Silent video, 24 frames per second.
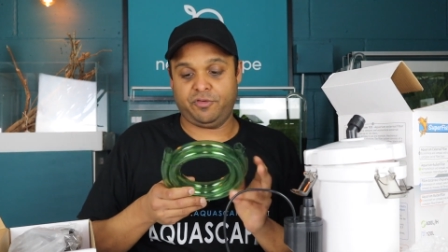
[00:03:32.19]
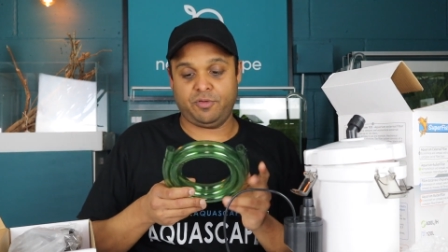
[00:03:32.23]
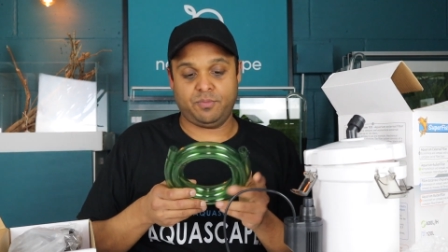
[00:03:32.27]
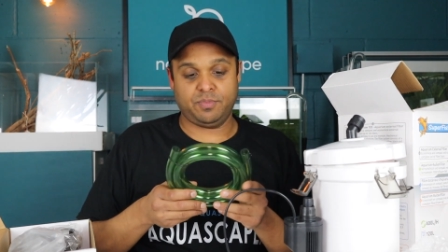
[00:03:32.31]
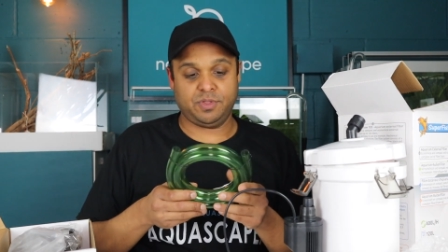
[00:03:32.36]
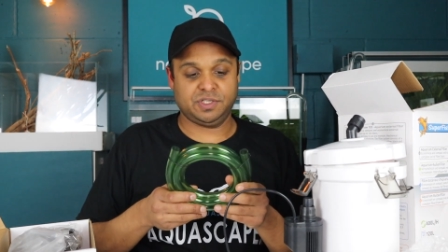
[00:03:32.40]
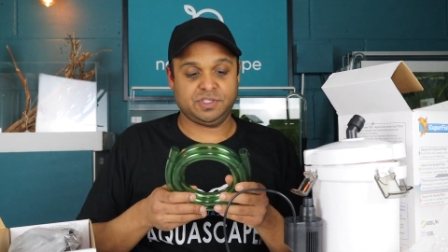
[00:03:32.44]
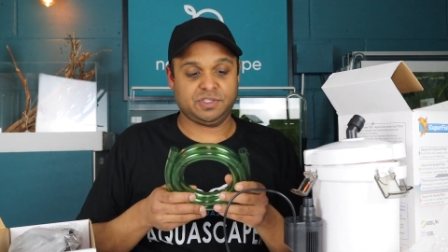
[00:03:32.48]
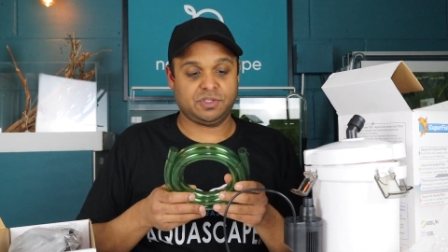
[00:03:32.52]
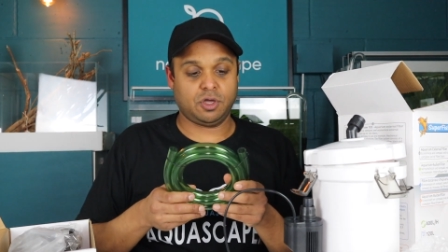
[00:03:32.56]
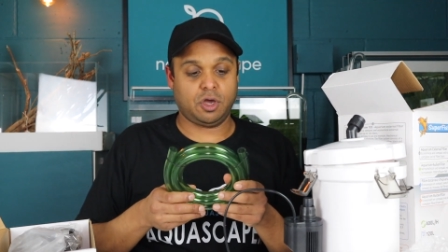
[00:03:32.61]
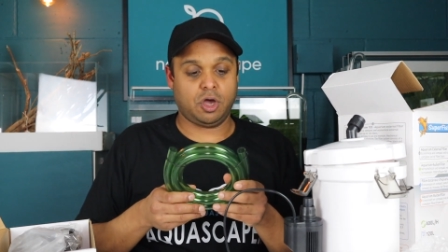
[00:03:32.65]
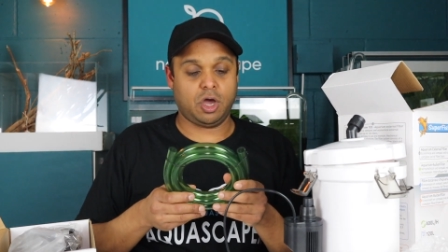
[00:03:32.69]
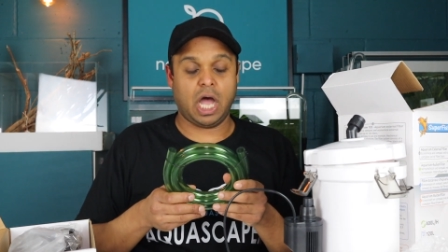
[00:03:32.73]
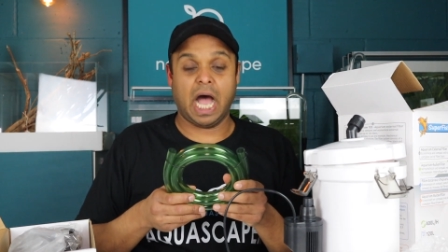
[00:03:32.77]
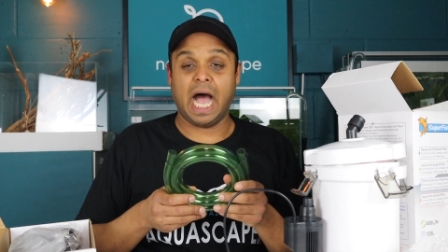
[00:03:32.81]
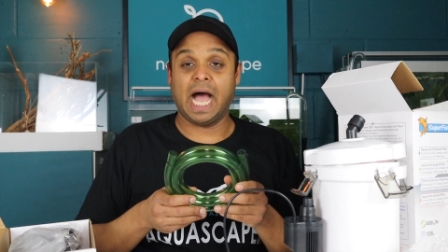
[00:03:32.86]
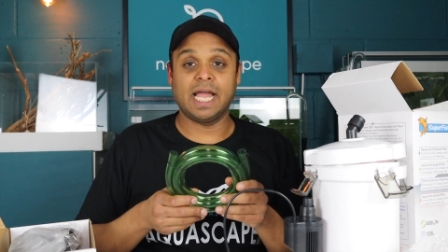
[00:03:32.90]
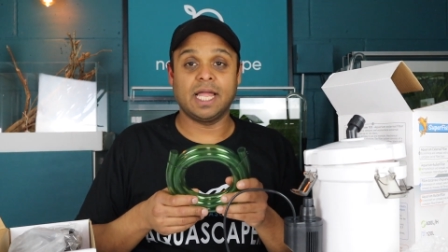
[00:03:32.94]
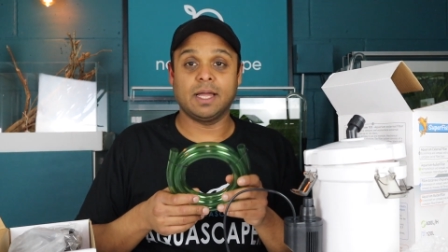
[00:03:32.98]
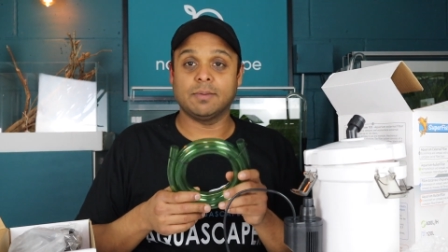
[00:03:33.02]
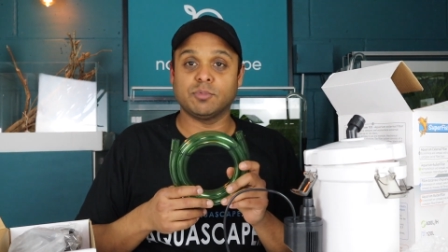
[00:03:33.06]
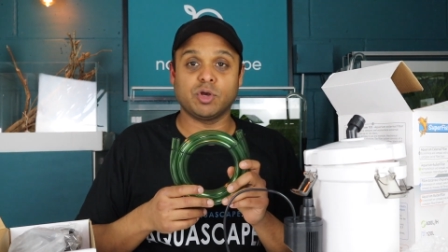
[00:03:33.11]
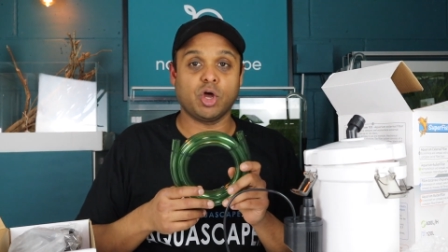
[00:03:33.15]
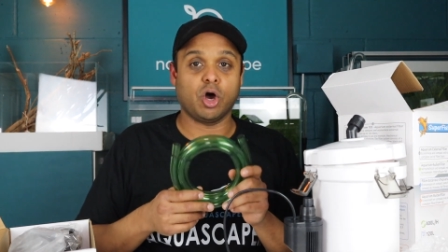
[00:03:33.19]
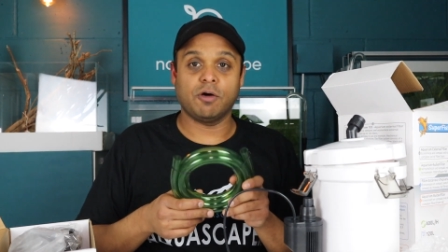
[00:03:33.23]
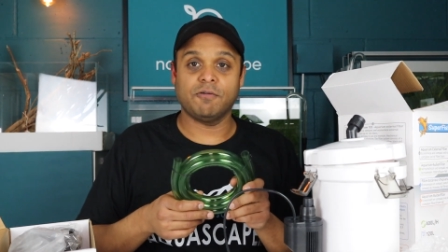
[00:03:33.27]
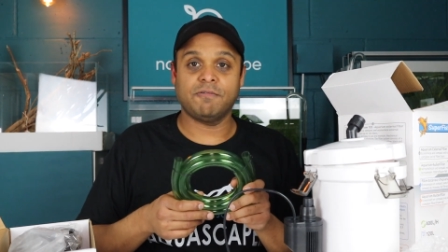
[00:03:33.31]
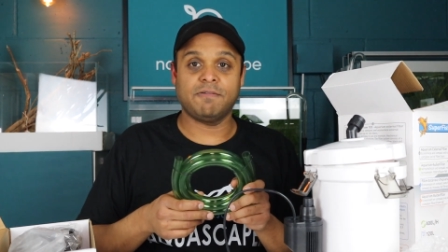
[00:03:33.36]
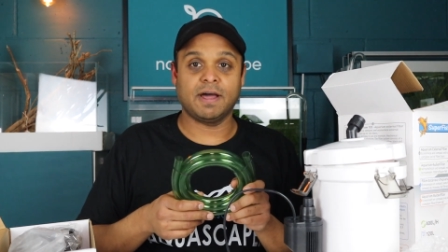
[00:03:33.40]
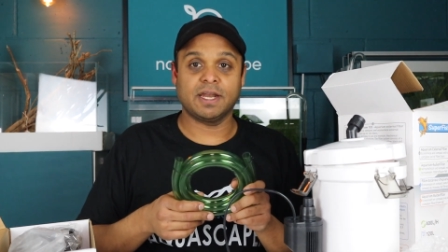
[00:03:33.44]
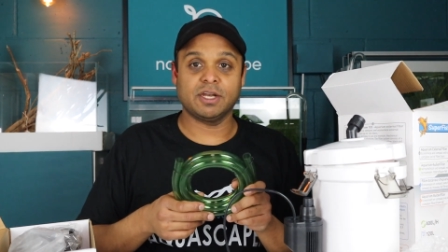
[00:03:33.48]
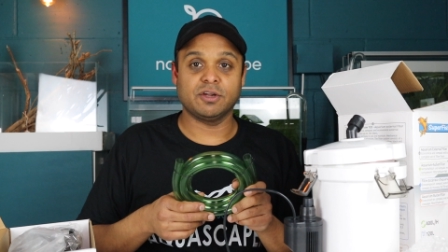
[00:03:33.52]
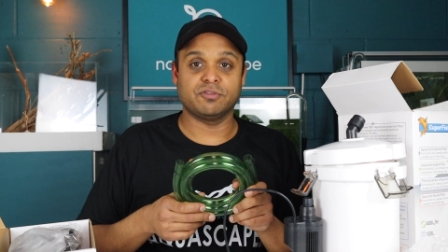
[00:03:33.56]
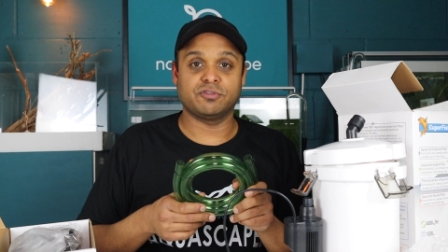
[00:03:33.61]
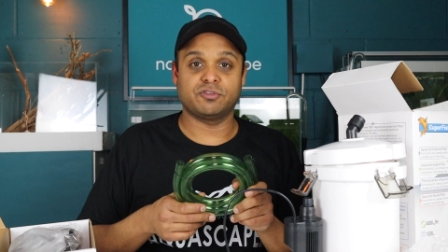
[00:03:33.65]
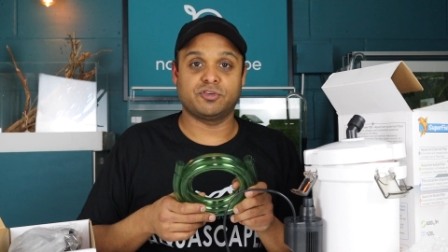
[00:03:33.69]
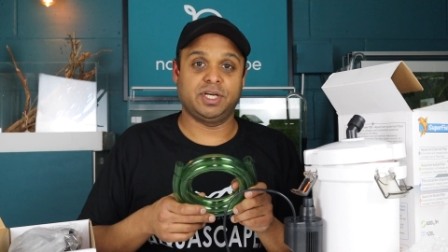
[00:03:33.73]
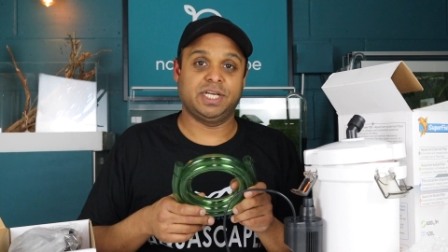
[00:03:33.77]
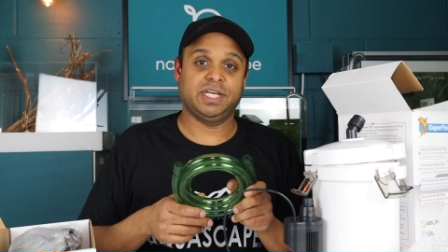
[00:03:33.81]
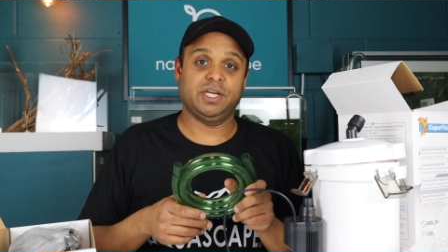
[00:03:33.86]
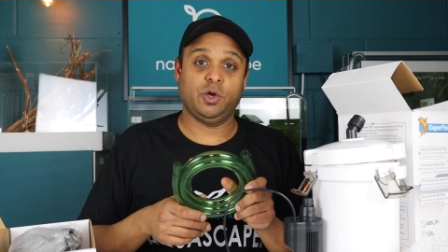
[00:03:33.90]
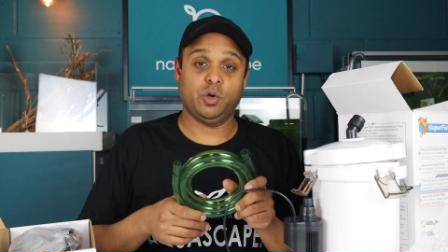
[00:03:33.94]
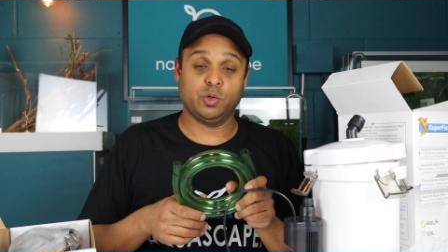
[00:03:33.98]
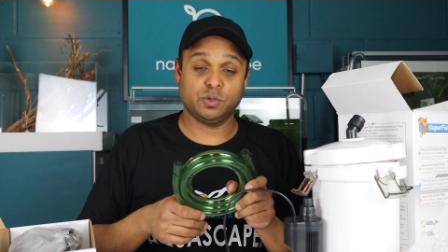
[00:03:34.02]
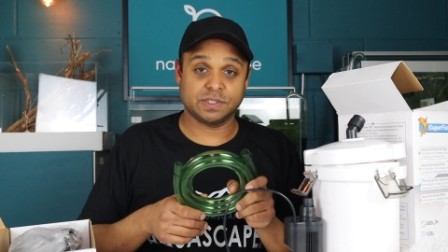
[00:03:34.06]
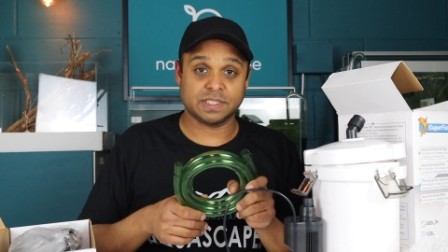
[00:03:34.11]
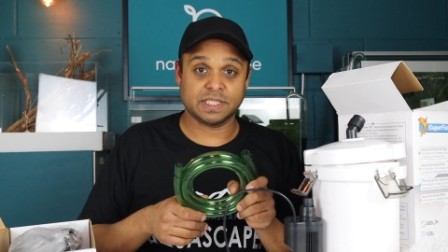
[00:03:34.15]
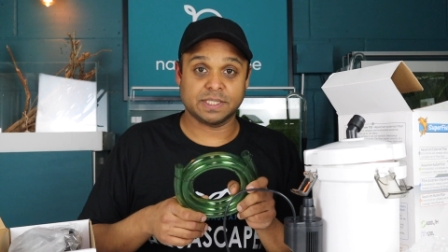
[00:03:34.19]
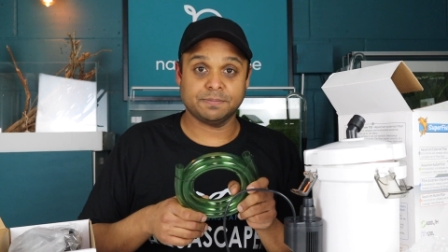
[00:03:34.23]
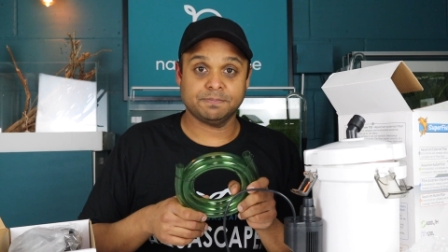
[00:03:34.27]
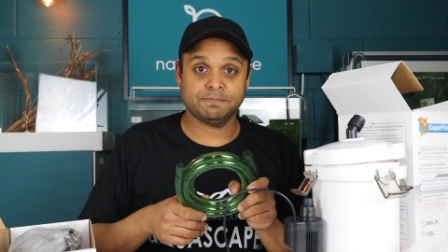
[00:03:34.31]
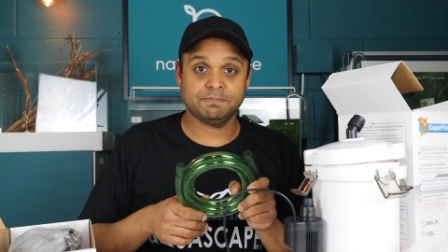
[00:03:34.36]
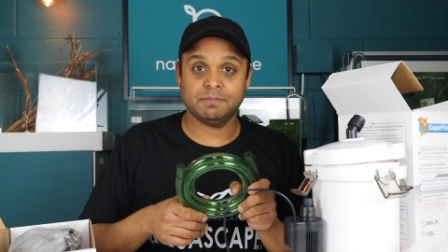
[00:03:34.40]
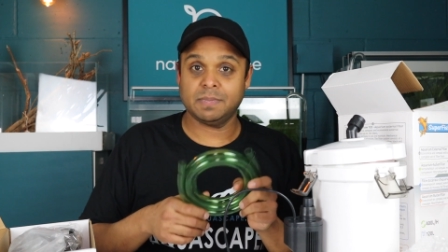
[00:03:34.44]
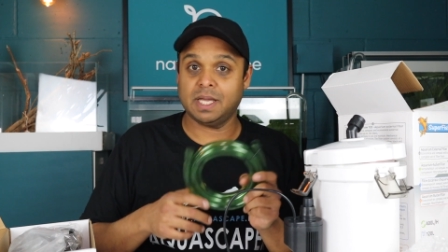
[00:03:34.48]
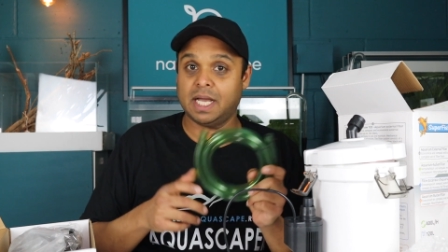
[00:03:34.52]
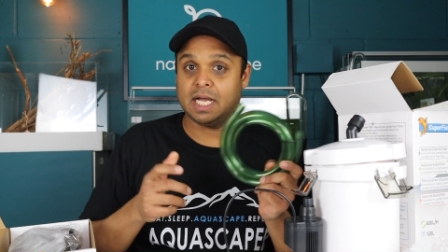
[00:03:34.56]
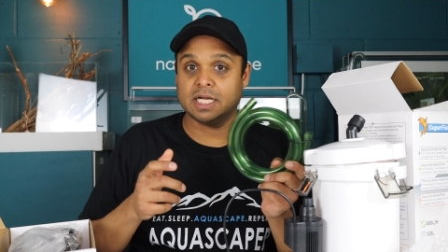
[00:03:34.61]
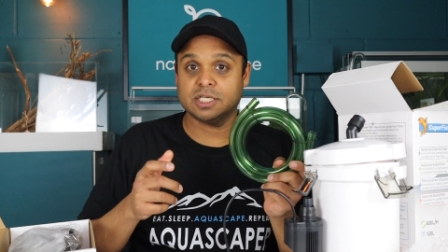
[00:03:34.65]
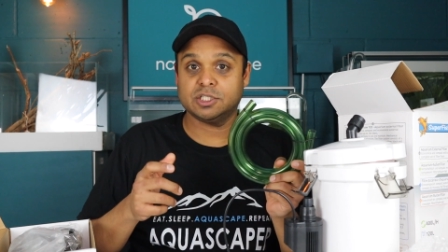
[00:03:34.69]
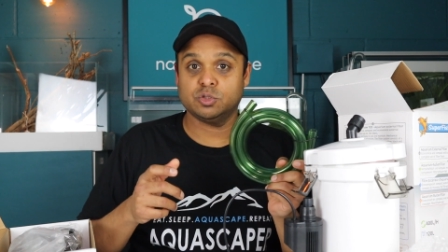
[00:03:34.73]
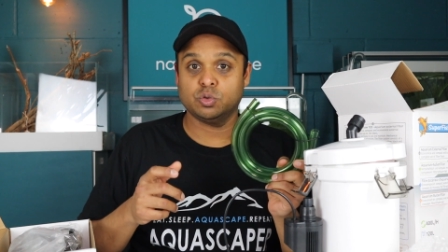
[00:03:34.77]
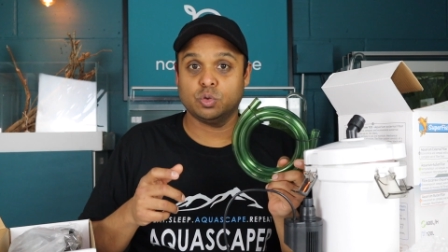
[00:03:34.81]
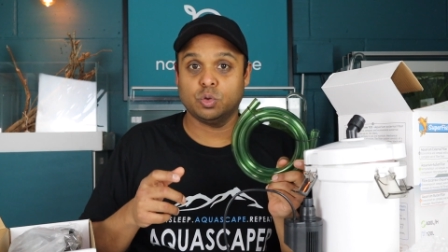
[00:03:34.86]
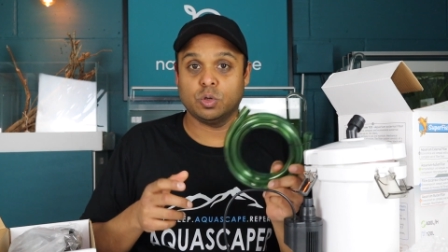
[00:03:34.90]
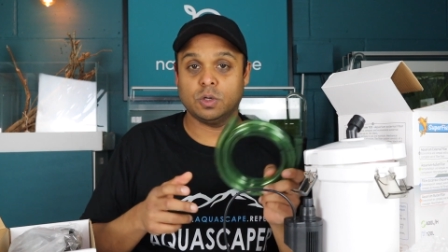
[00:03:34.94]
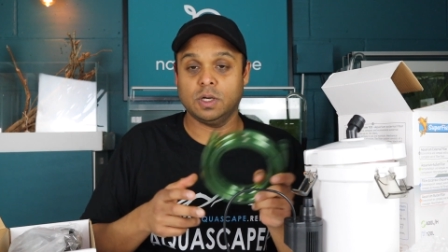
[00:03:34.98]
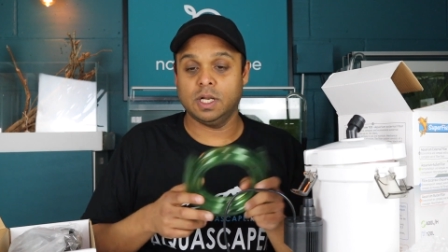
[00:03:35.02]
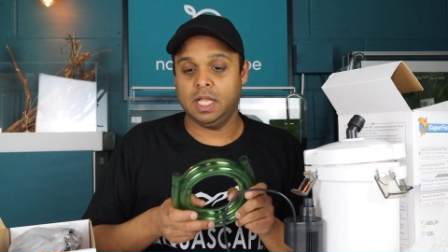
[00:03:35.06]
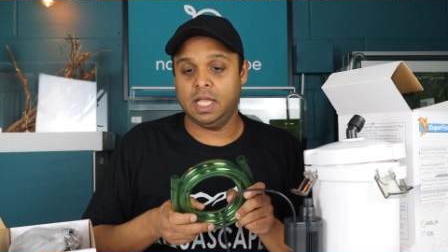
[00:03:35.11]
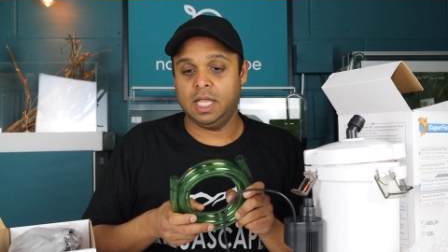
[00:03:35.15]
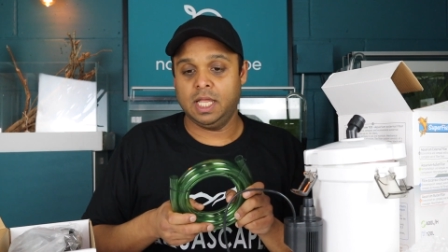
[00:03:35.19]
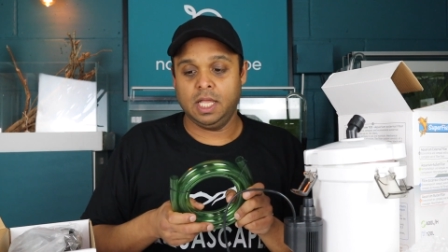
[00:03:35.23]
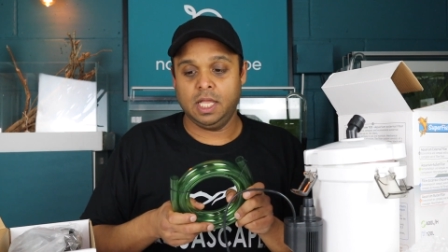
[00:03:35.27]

from the start, I am not a fan of green hosing at all.